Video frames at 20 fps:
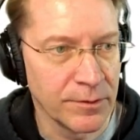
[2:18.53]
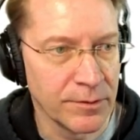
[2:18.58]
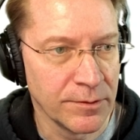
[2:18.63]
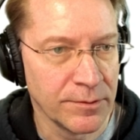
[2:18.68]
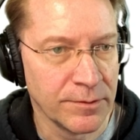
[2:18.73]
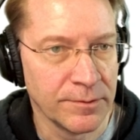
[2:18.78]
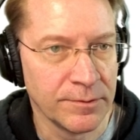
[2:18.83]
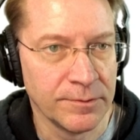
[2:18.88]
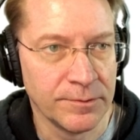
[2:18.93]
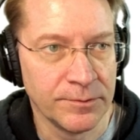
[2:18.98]

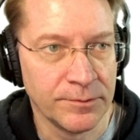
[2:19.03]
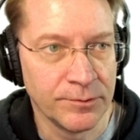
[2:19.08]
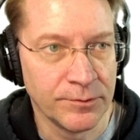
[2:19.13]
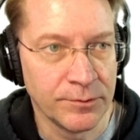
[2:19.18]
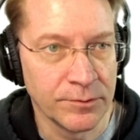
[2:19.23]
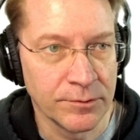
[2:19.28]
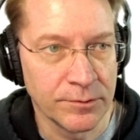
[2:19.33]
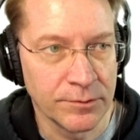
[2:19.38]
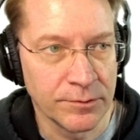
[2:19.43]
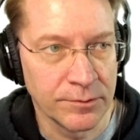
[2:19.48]

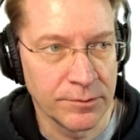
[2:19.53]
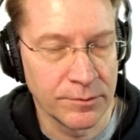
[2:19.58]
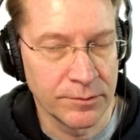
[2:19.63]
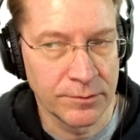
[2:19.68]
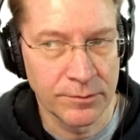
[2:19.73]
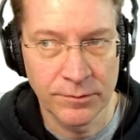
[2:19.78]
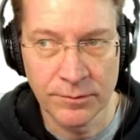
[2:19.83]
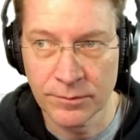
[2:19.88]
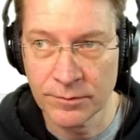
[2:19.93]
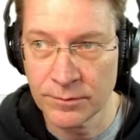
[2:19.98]

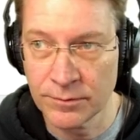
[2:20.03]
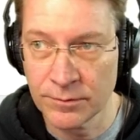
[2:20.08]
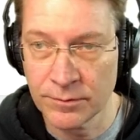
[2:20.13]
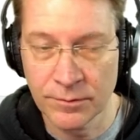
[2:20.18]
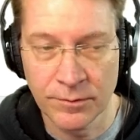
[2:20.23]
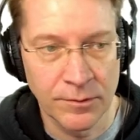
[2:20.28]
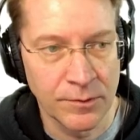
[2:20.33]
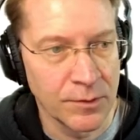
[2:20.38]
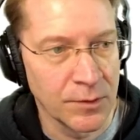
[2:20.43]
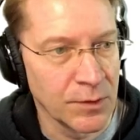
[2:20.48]

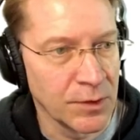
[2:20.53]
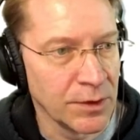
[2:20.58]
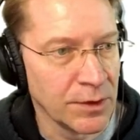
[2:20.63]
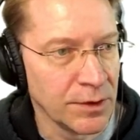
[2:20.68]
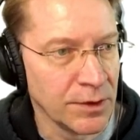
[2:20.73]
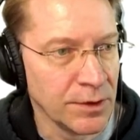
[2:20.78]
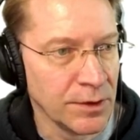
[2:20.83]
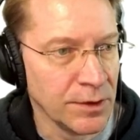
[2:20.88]
[no speech]